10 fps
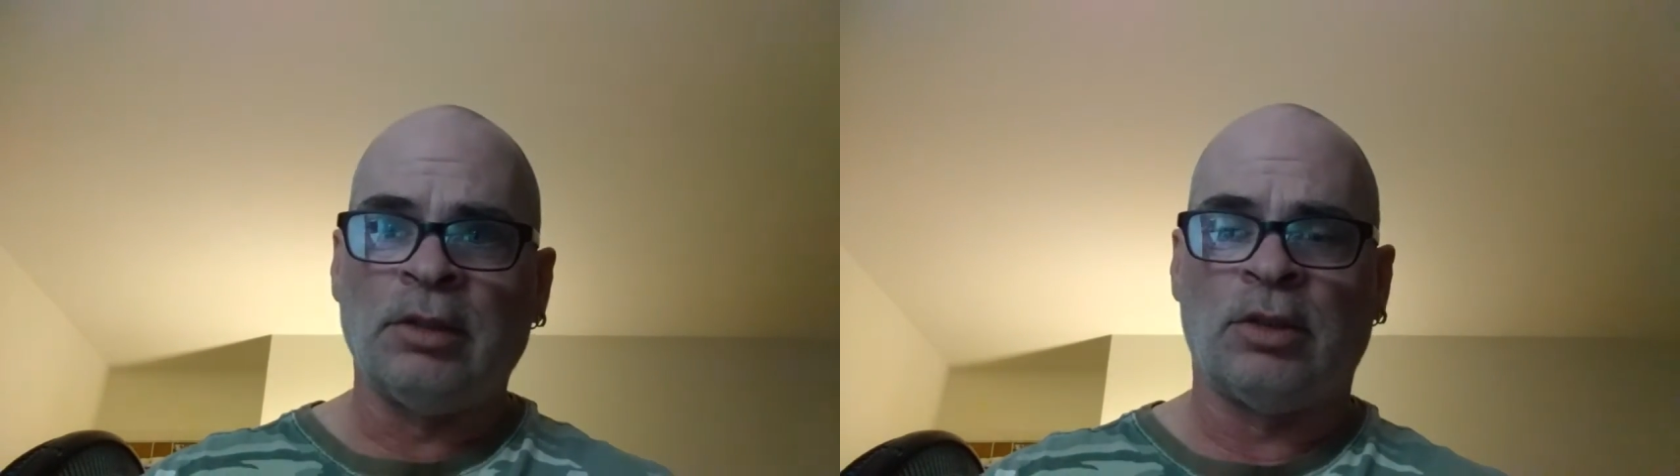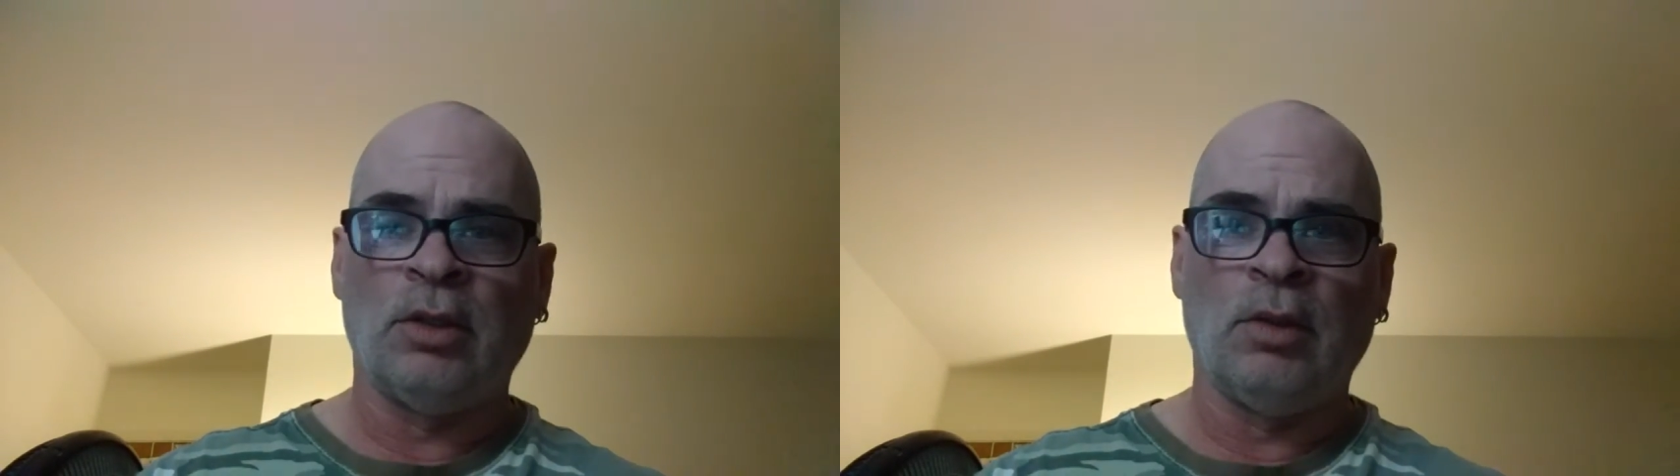
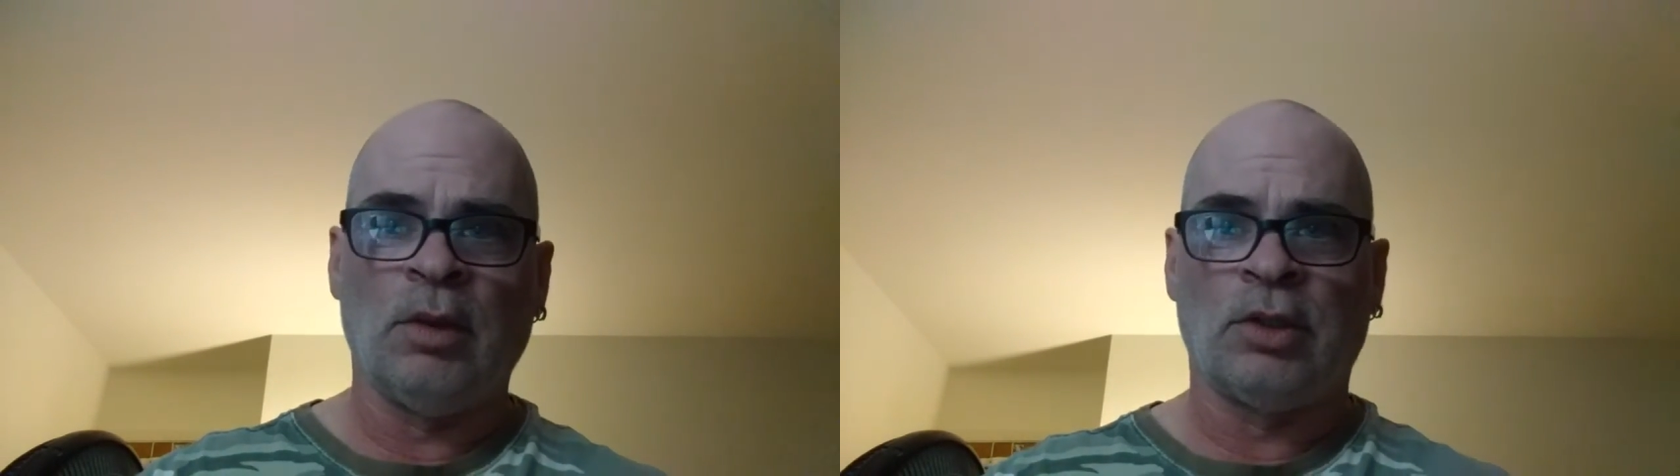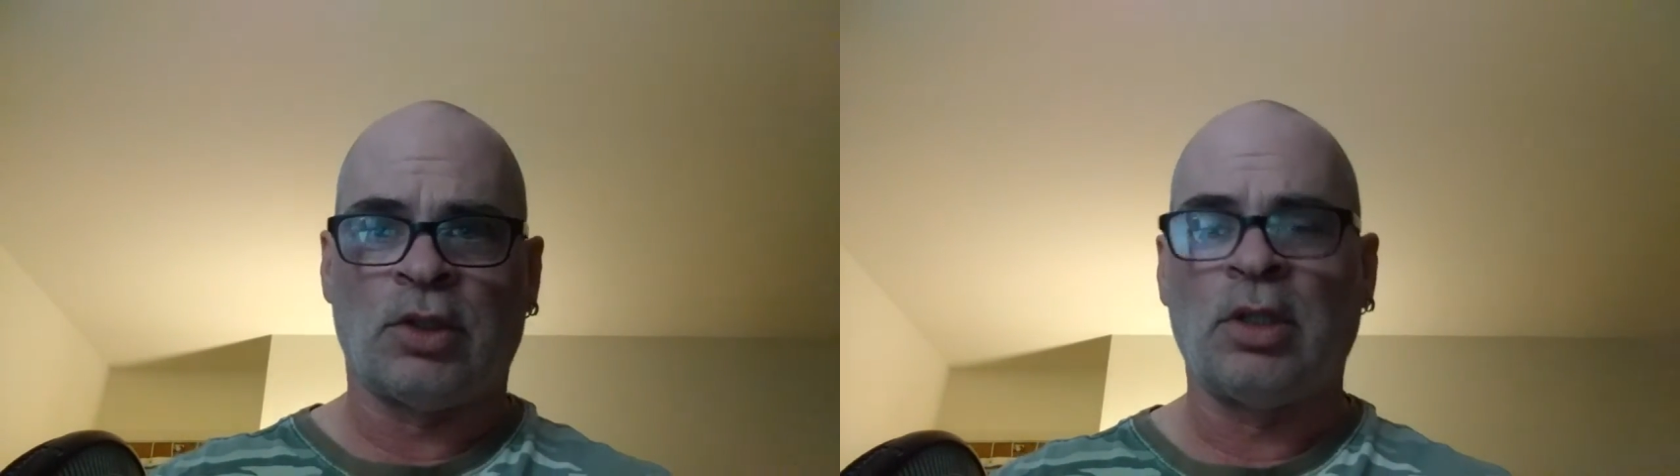
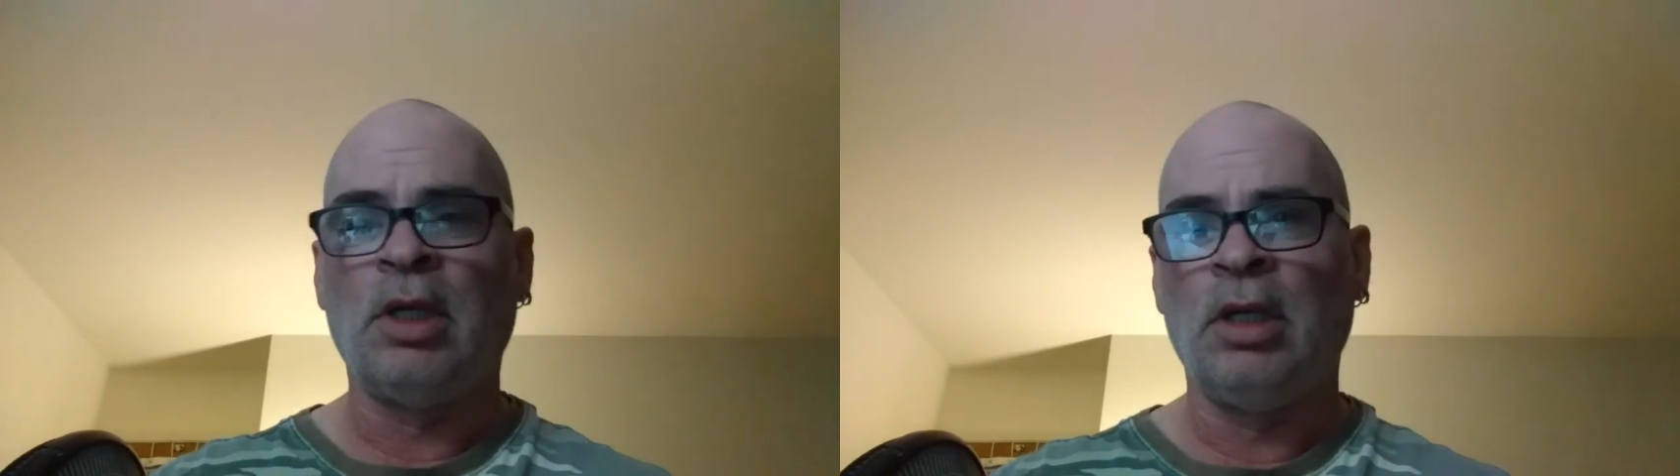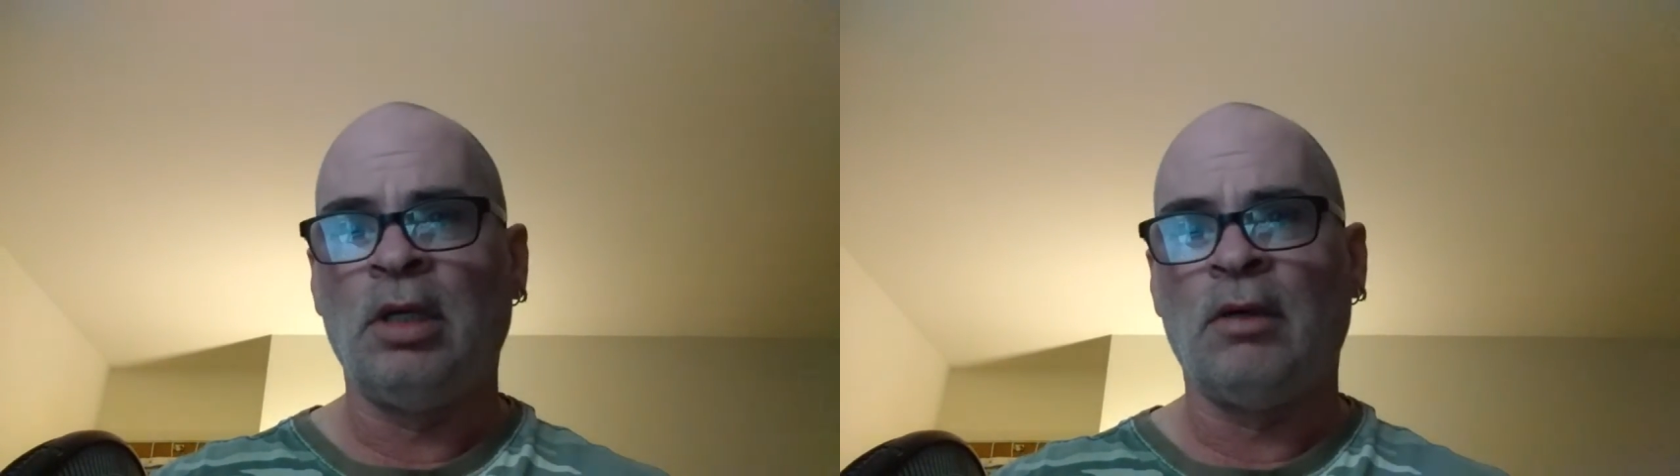to
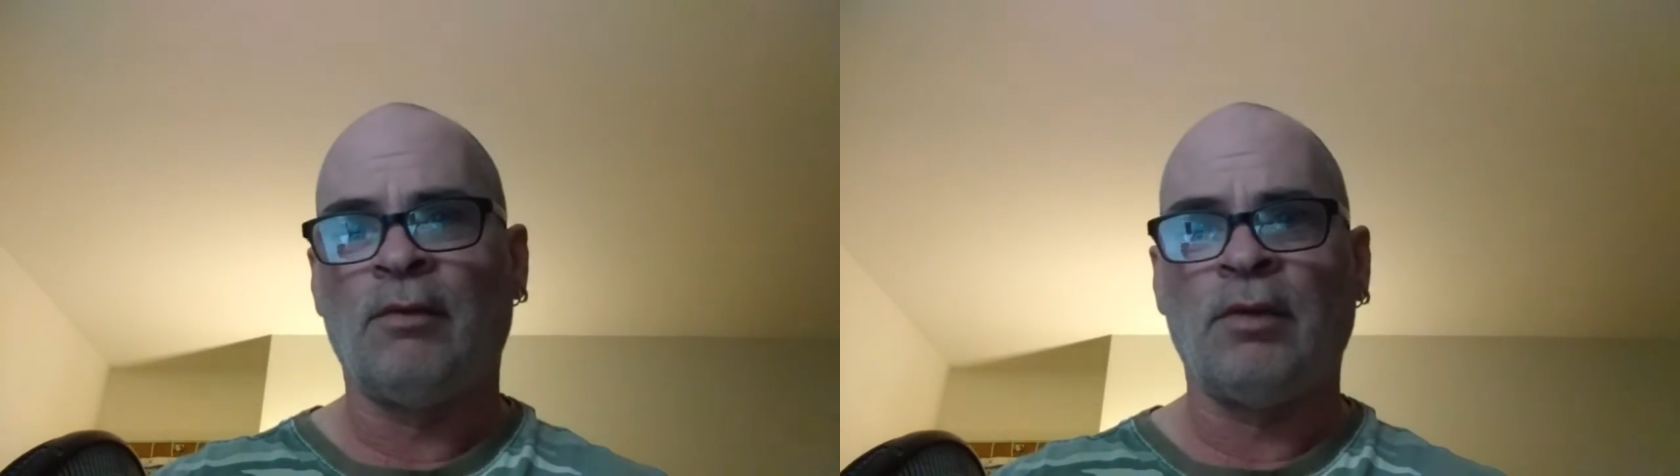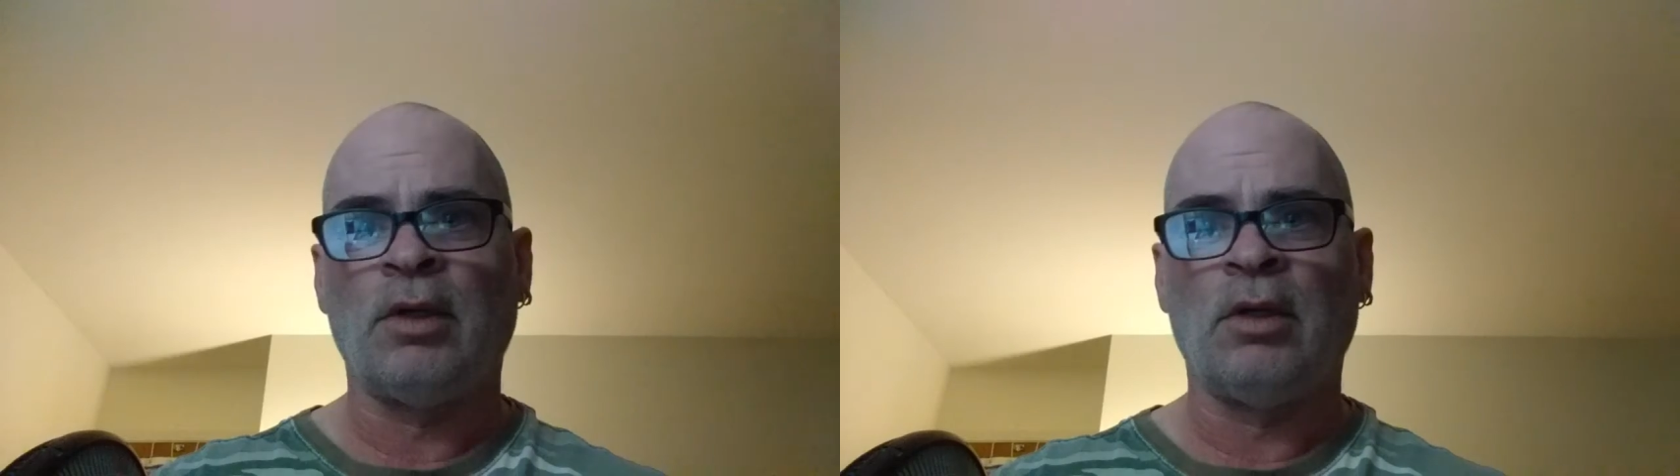
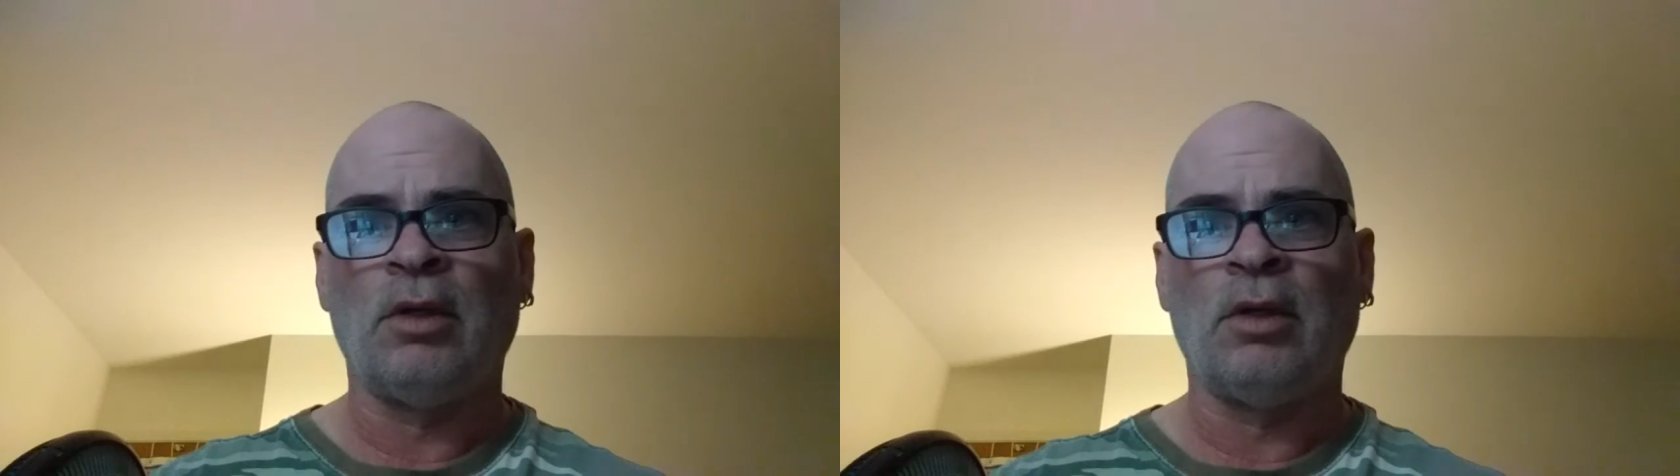achieve